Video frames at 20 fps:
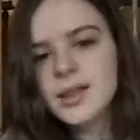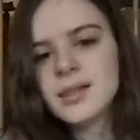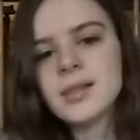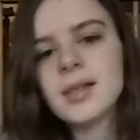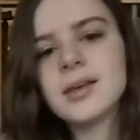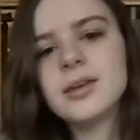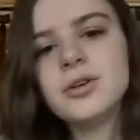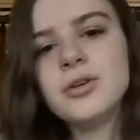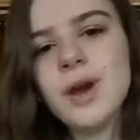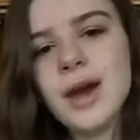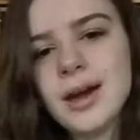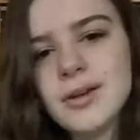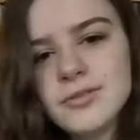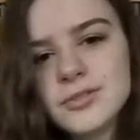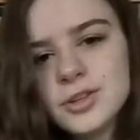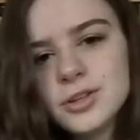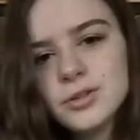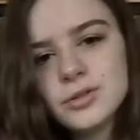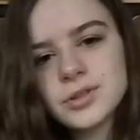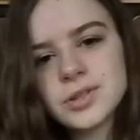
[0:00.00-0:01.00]
Like, you have
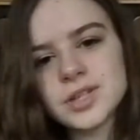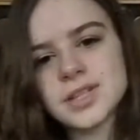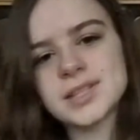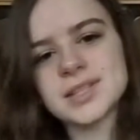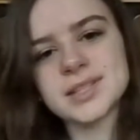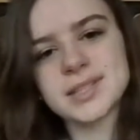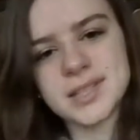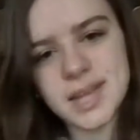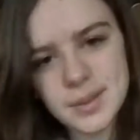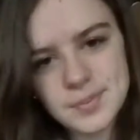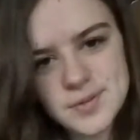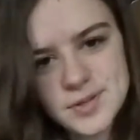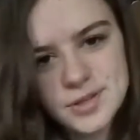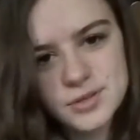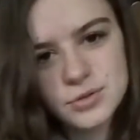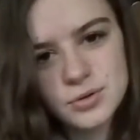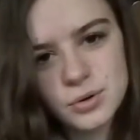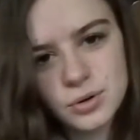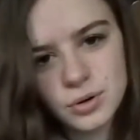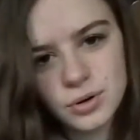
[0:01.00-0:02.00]
to use a step
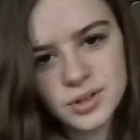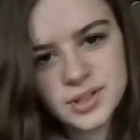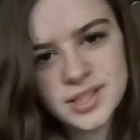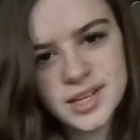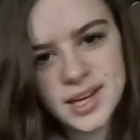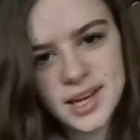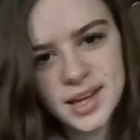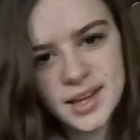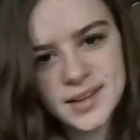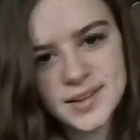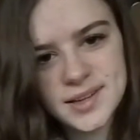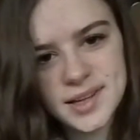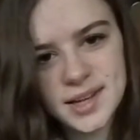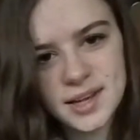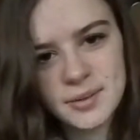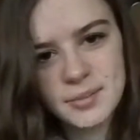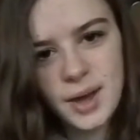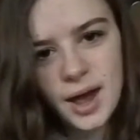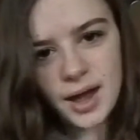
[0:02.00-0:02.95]
stool to kiss him.